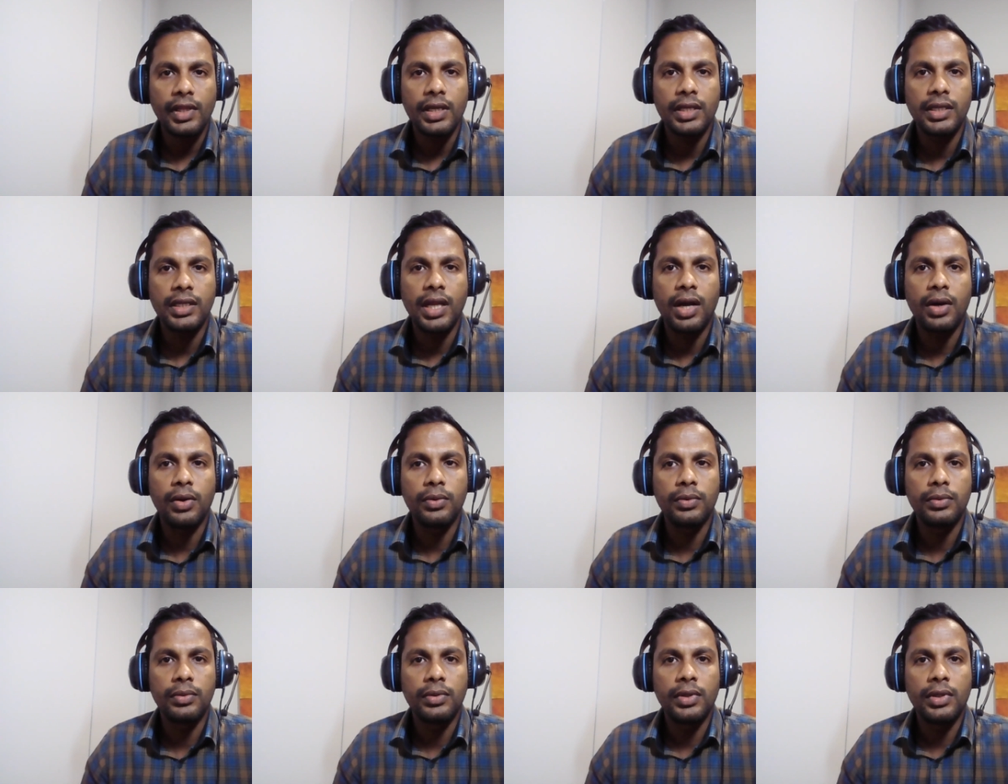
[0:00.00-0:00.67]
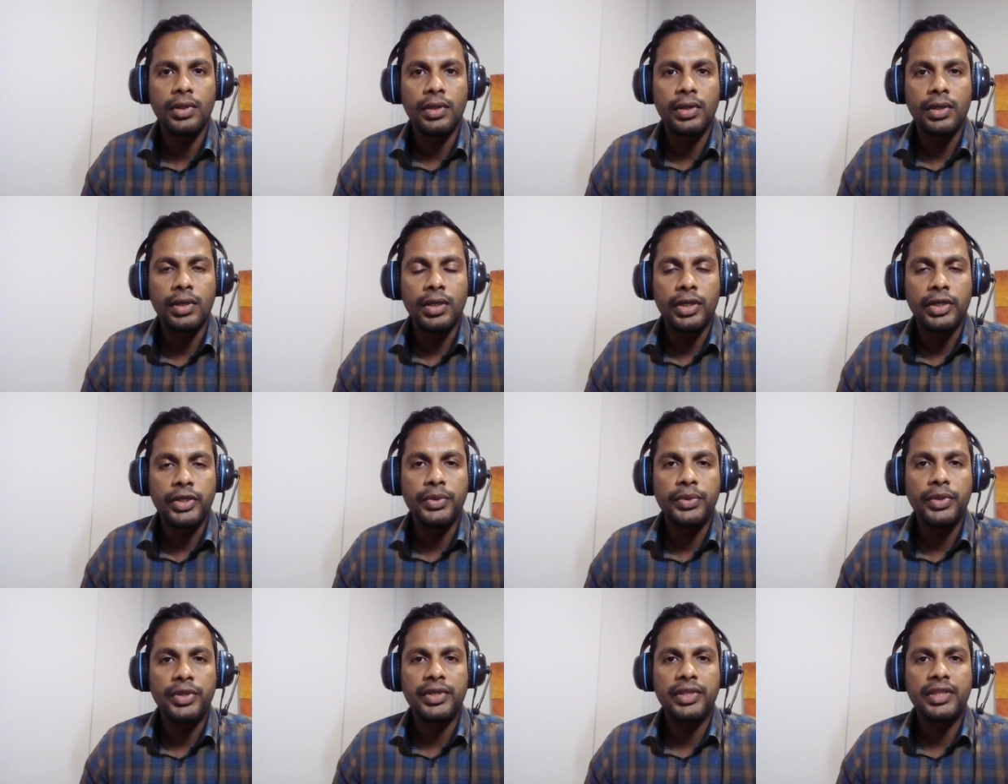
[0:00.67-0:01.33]
Now,
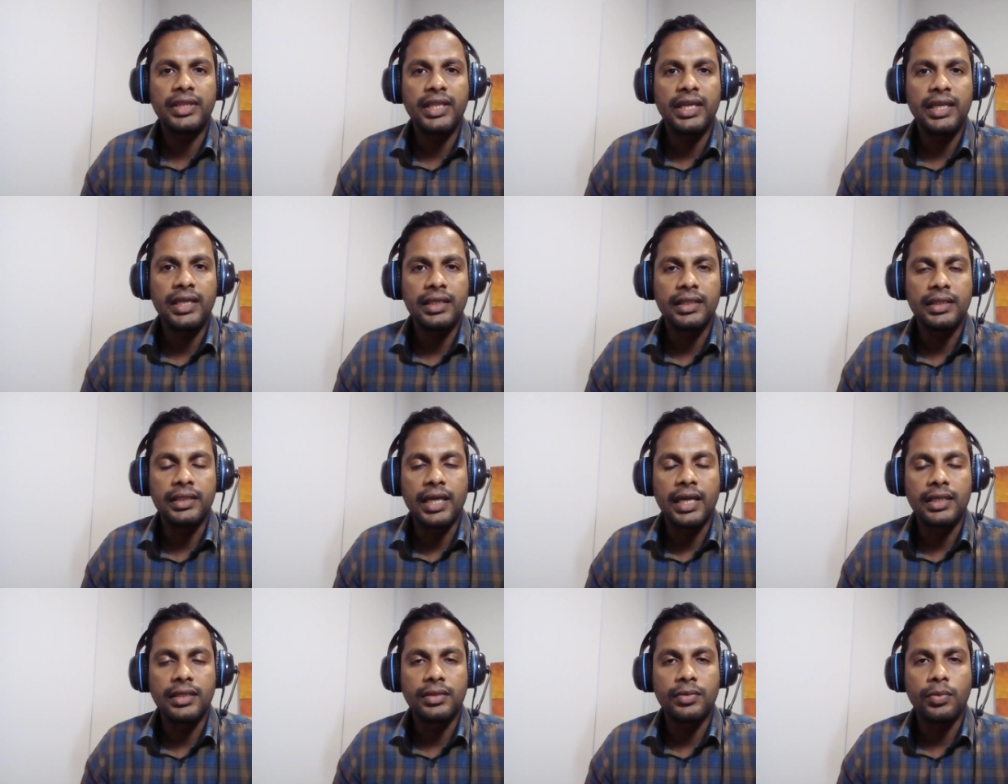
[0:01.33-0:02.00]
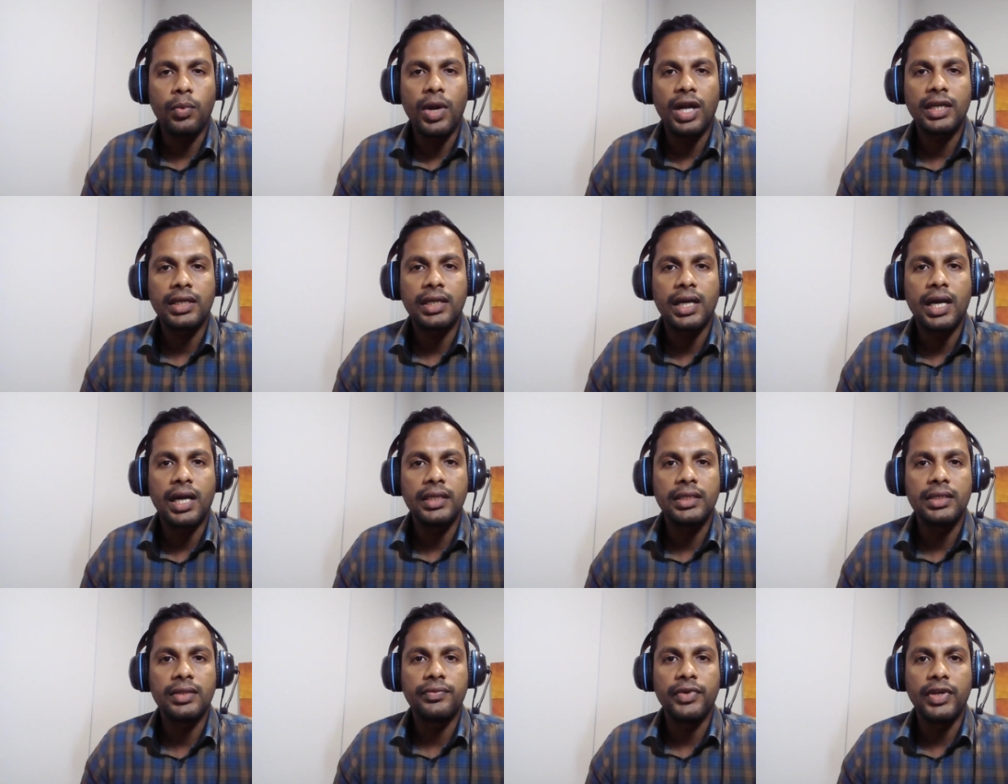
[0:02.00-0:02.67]
you need to think that what
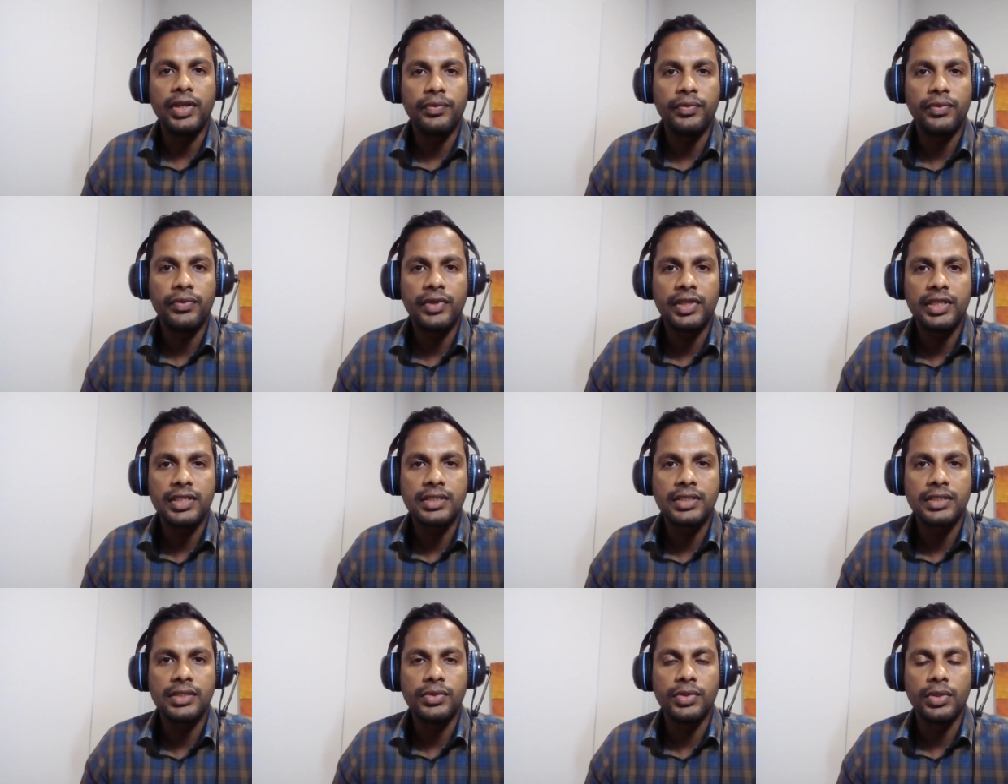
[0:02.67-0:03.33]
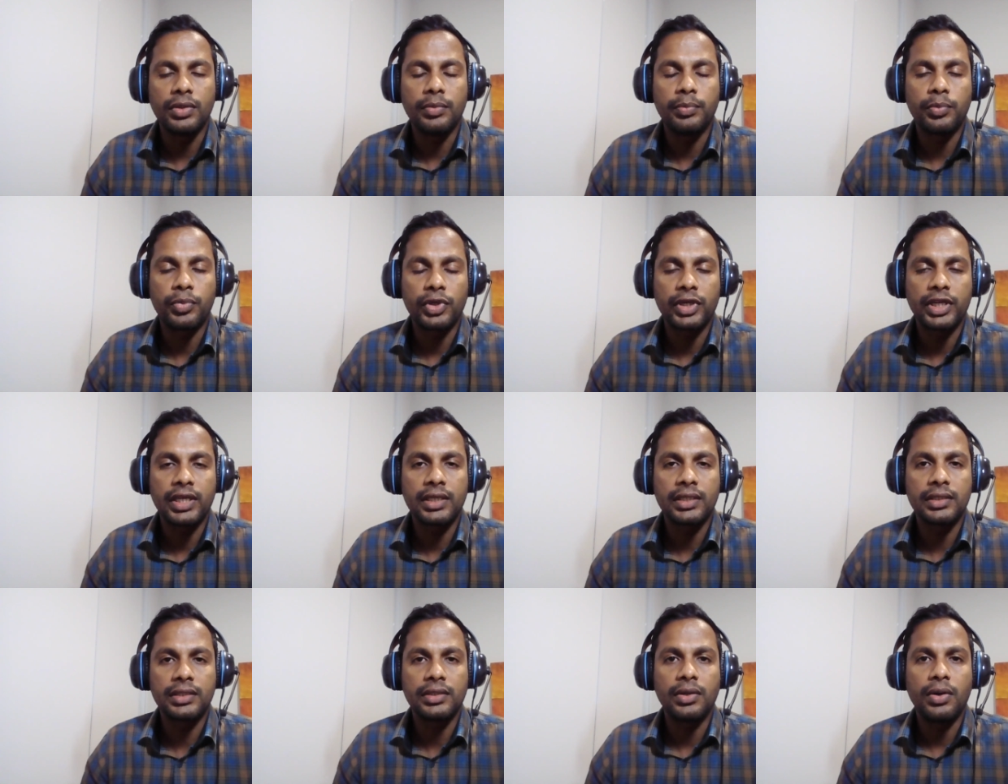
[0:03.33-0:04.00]
kind of influence your
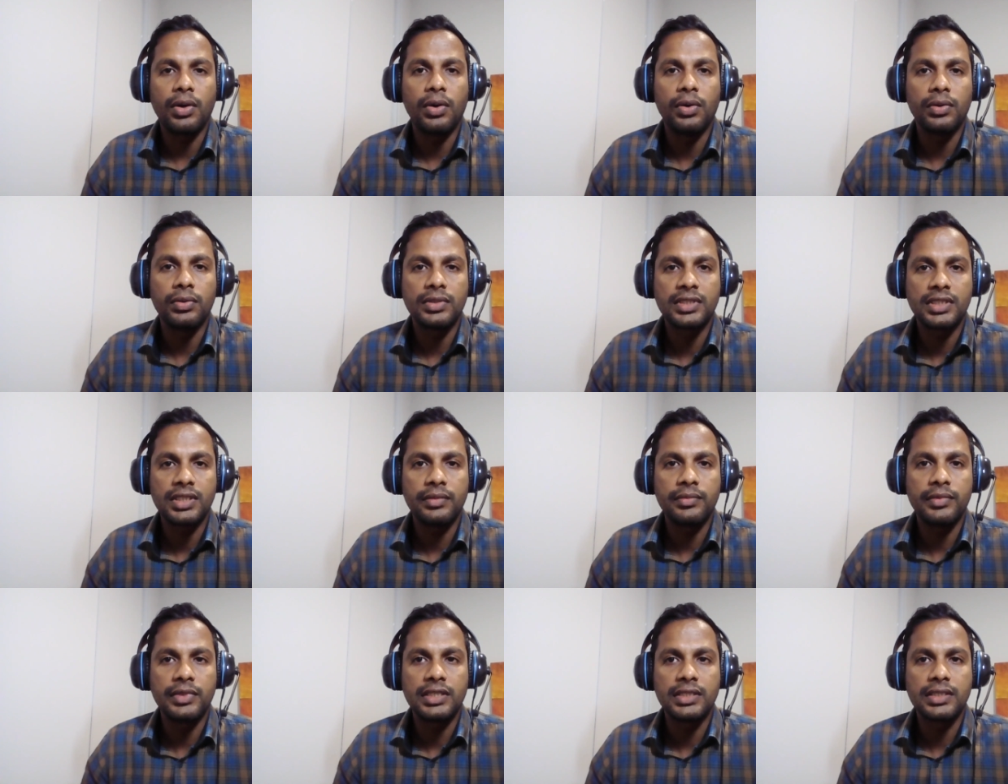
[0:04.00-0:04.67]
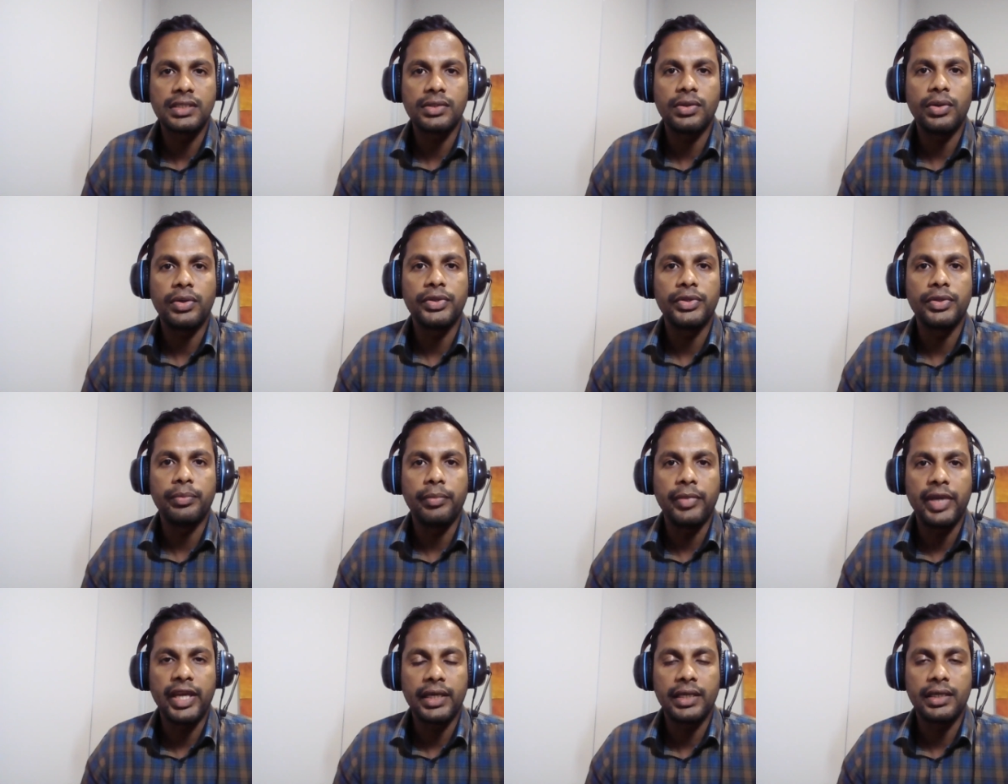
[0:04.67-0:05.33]
product or service is going to
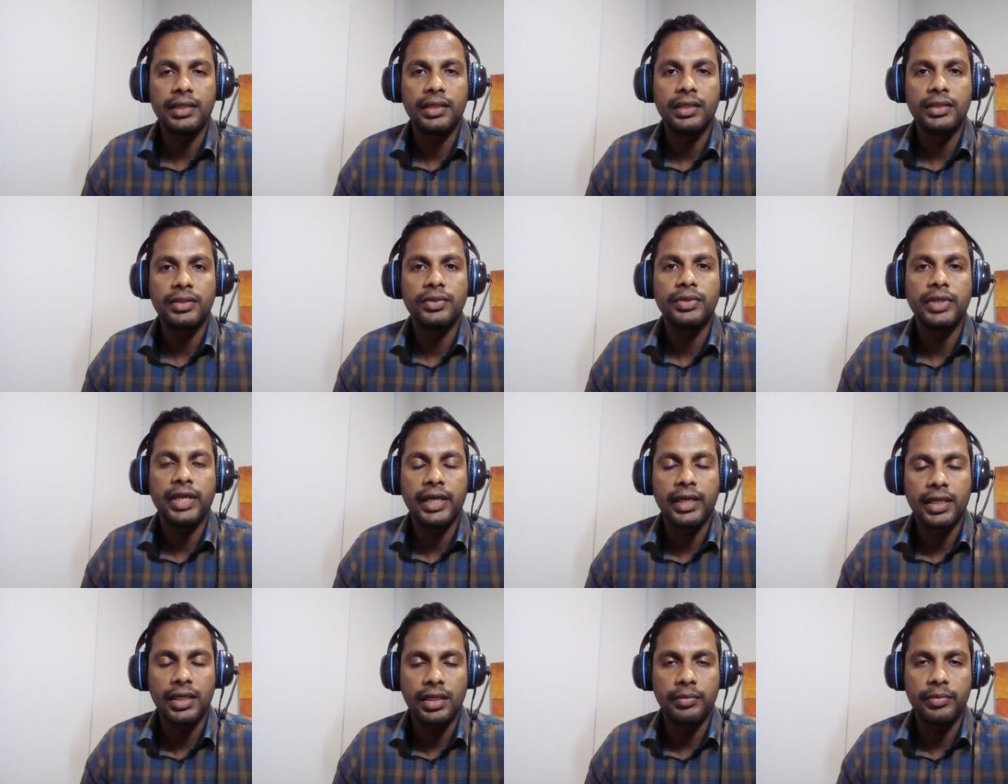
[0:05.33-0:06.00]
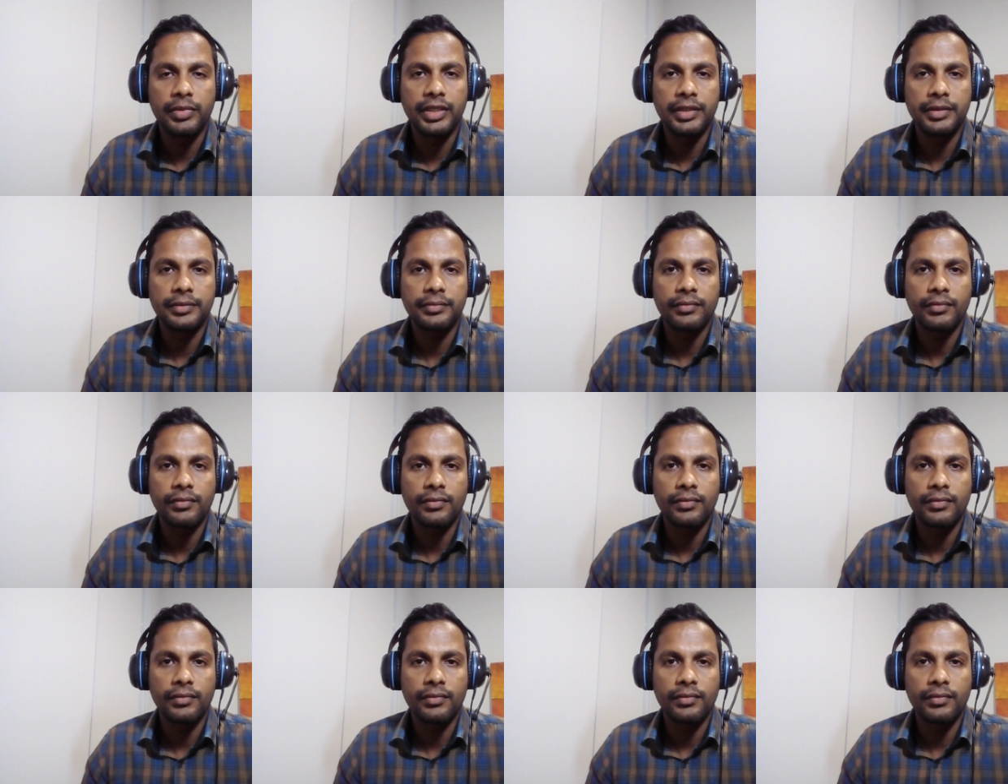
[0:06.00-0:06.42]
make to the economy.